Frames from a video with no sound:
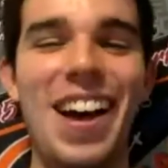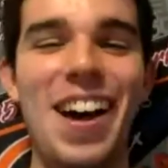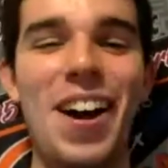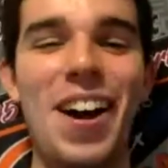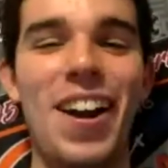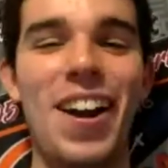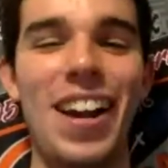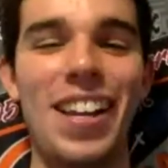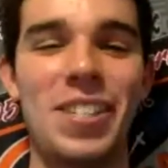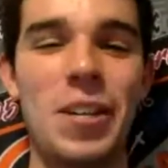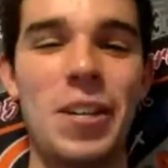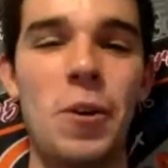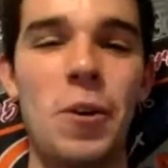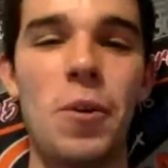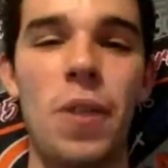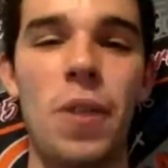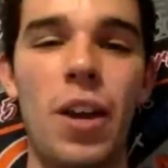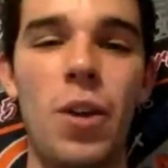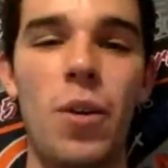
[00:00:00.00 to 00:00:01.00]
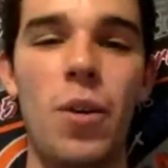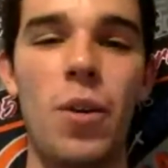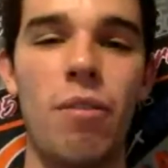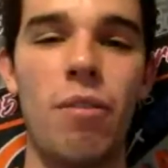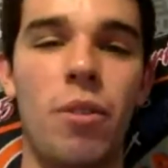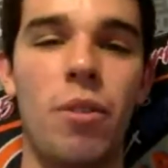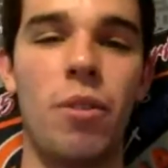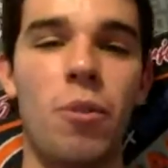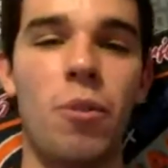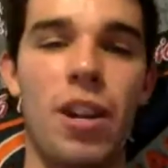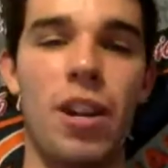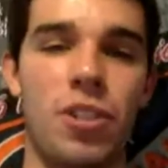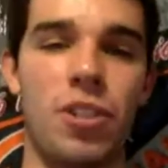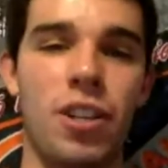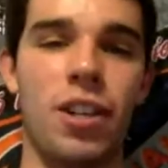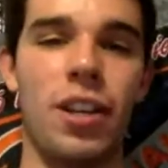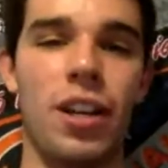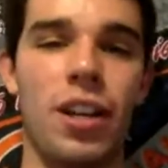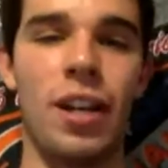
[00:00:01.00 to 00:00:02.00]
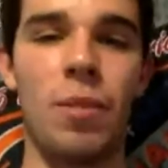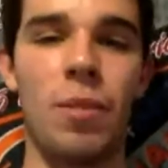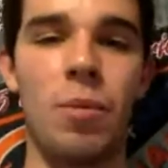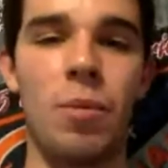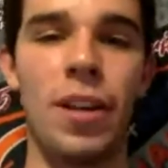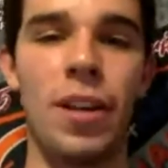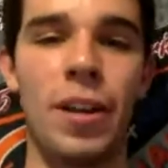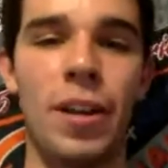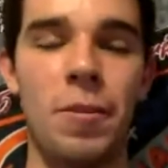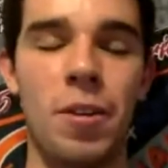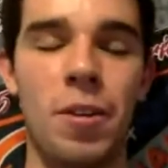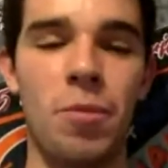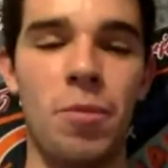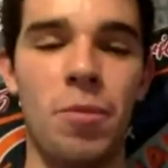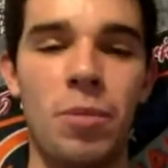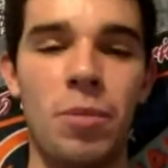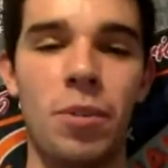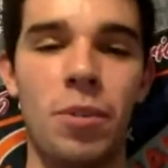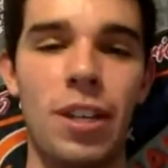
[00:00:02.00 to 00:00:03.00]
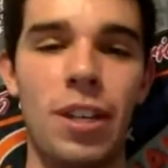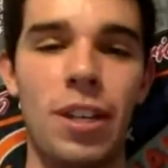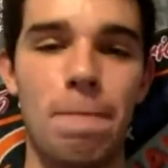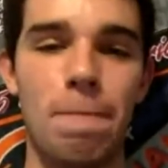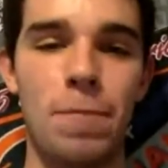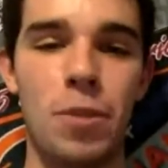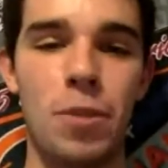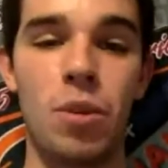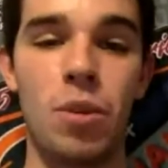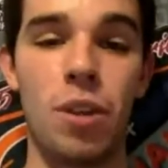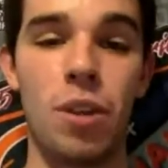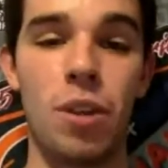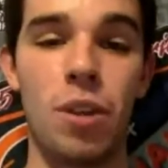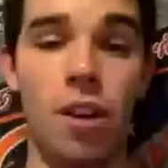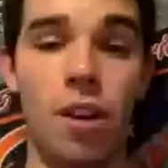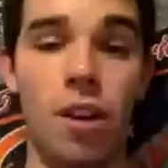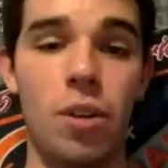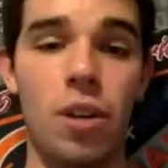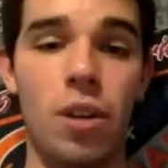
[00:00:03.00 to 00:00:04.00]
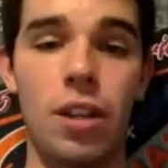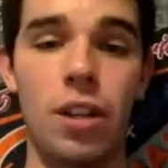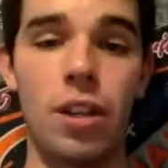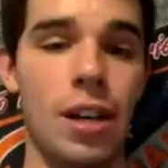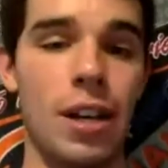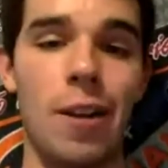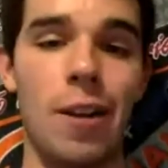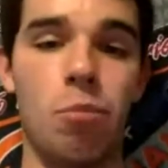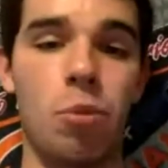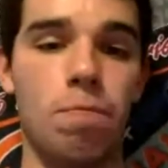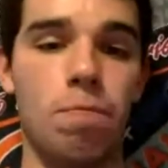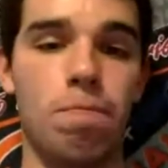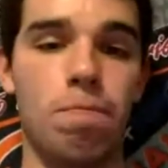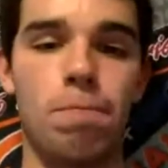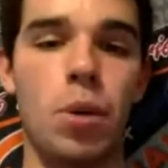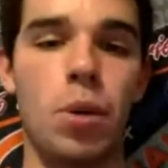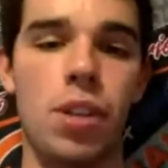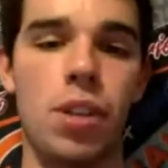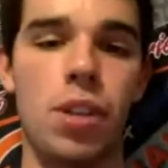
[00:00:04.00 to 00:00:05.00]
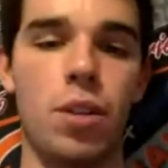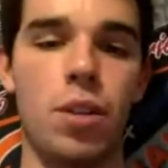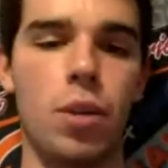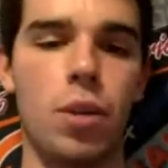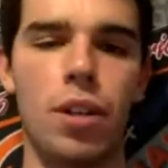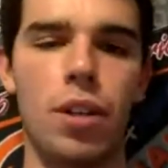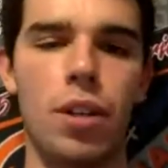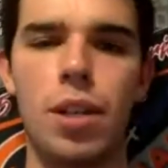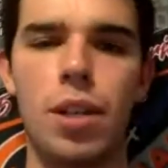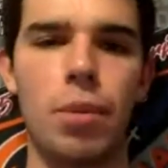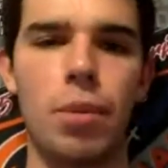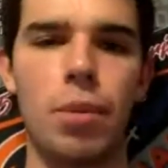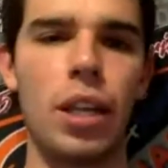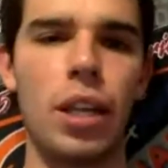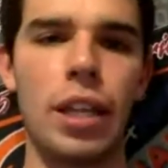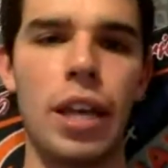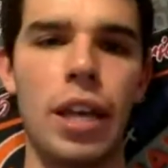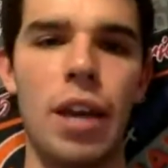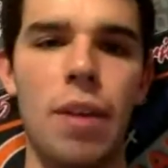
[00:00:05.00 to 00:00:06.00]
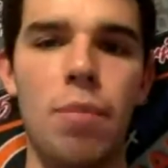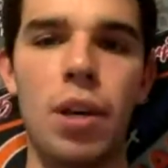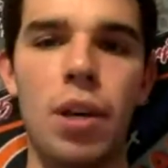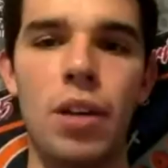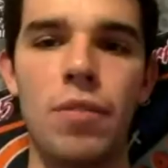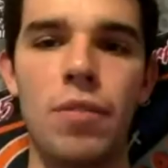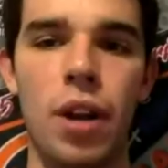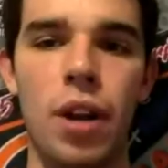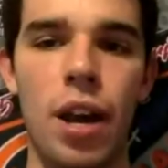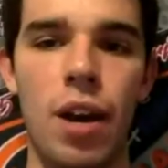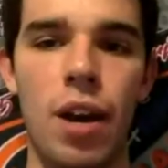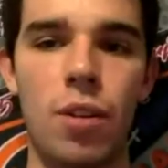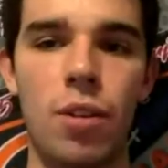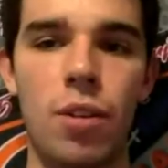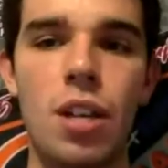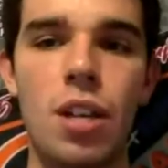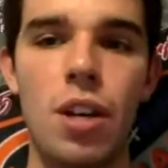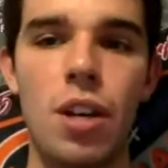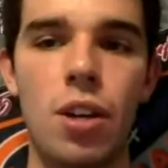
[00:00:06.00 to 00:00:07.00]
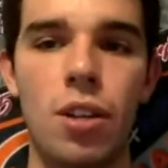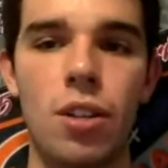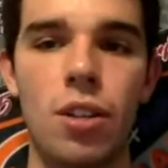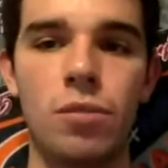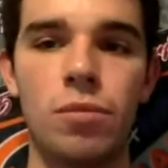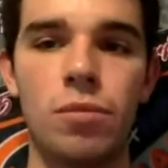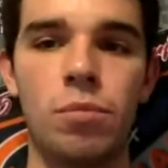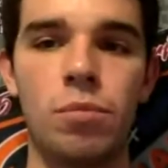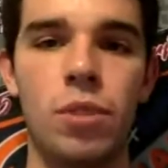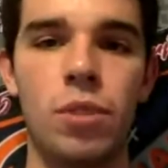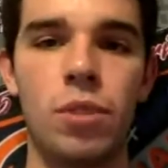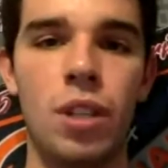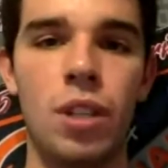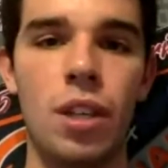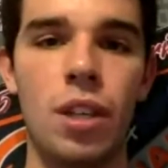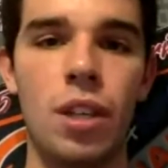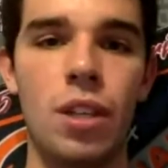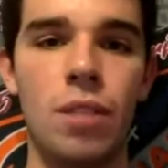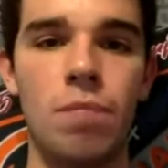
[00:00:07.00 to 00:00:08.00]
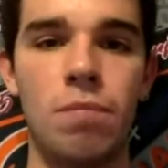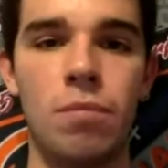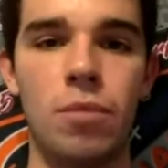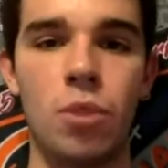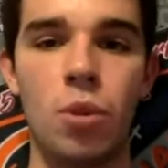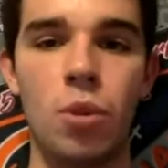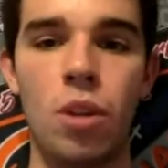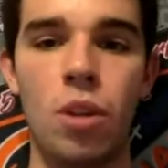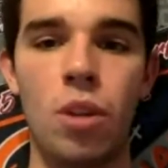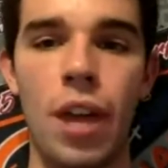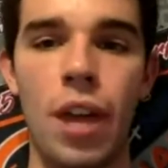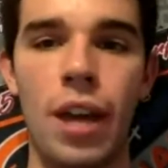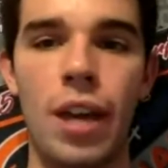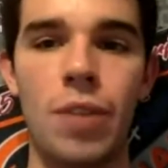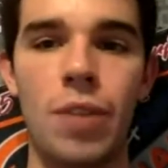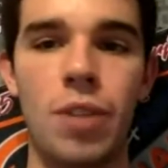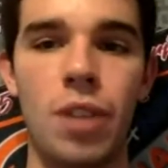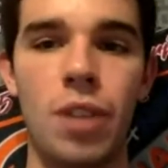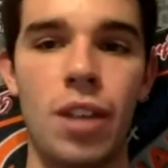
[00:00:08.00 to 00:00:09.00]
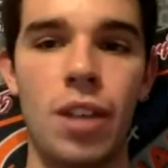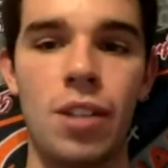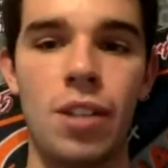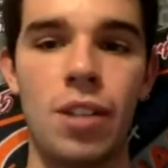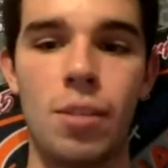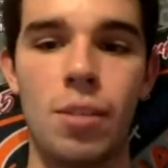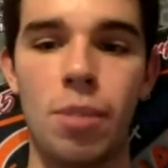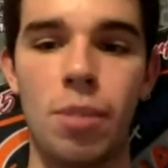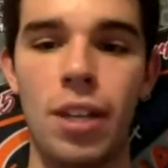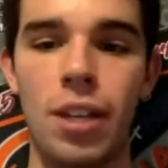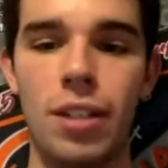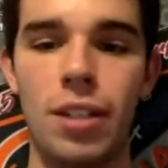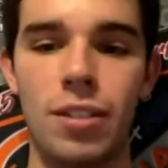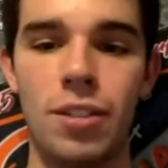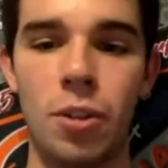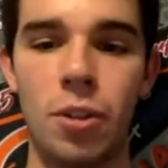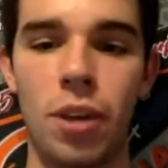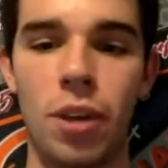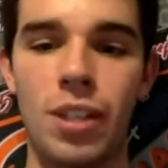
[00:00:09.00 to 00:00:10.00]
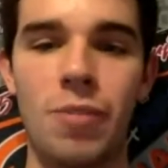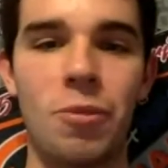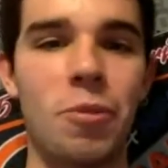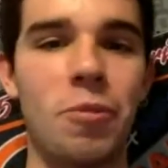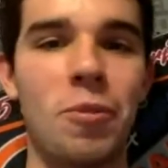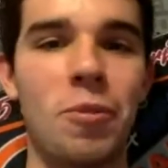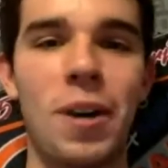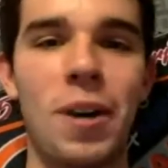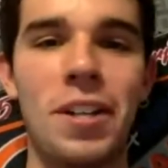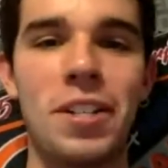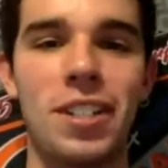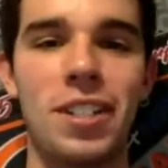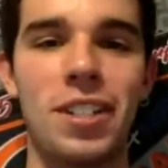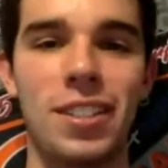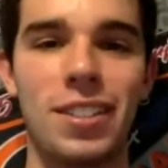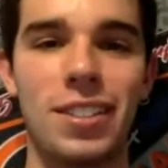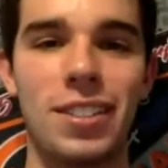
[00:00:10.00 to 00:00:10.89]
All right, so thank you everyone for watching. We'll let you know when we do another one. We'll post on Twitter or something like that. But for now, the Google Hangout has completed. So thanks everyone for watching.